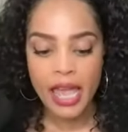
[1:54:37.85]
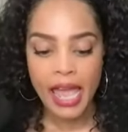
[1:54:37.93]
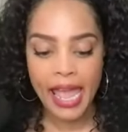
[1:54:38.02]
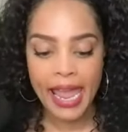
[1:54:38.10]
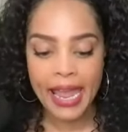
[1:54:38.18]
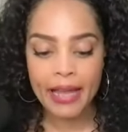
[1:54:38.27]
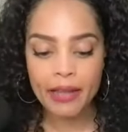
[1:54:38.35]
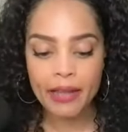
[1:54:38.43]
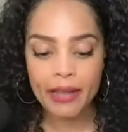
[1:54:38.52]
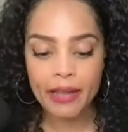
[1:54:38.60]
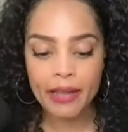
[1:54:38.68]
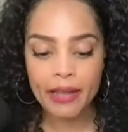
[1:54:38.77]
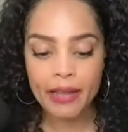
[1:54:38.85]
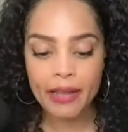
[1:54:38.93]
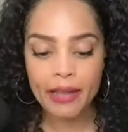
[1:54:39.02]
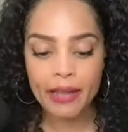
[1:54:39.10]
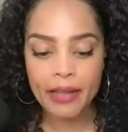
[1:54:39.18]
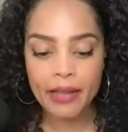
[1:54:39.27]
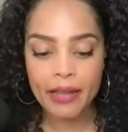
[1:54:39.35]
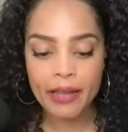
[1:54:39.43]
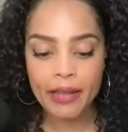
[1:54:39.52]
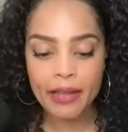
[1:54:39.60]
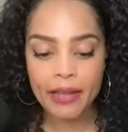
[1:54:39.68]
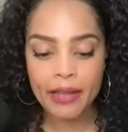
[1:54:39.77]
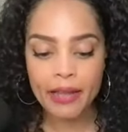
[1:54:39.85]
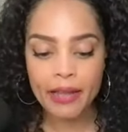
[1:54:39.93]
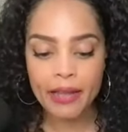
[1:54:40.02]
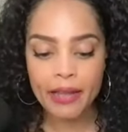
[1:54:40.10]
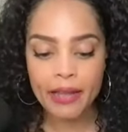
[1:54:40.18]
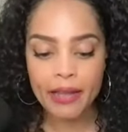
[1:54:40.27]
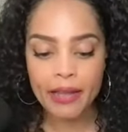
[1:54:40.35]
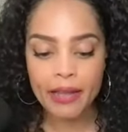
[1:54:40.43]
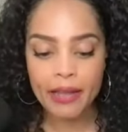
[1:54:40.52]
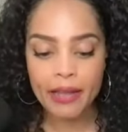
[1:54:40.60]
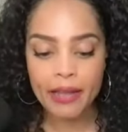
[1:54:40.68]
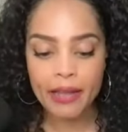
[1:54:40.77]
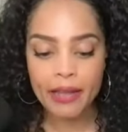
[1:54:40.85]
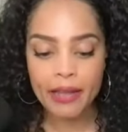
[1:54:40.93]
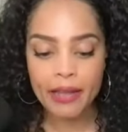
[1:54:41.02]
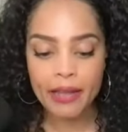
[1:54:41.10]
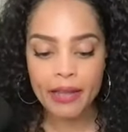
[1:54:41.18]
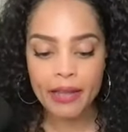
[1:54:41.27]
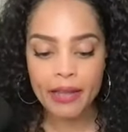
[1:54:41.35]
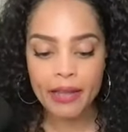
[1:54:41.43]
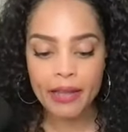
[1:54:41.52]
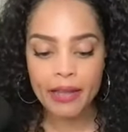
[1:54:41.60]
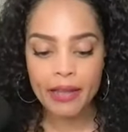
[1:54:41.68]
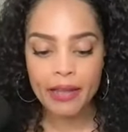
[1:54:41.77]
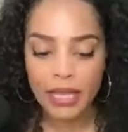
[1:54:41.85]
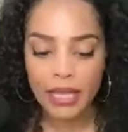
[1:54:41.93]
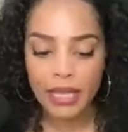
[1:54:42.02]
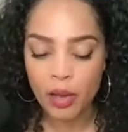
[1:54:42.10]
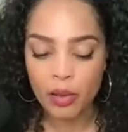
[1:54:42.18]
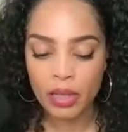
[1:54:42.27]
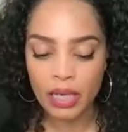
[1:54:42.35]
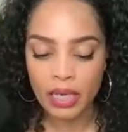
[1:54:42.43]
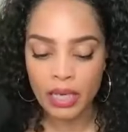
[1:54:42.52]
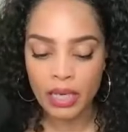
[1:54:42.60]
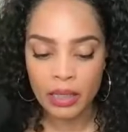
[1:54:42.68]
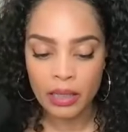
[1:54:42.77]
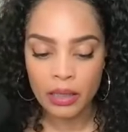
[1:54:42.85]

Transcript: And look, look how